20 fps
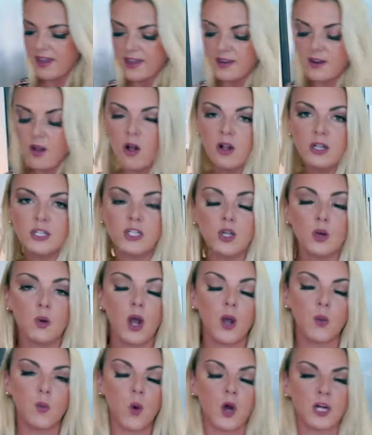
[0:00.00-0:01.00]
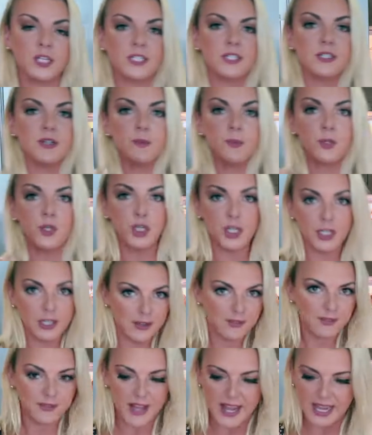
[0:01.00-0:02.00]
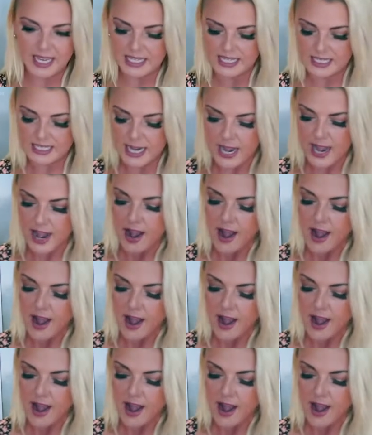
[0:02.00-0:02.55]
And also I want some chili flakes.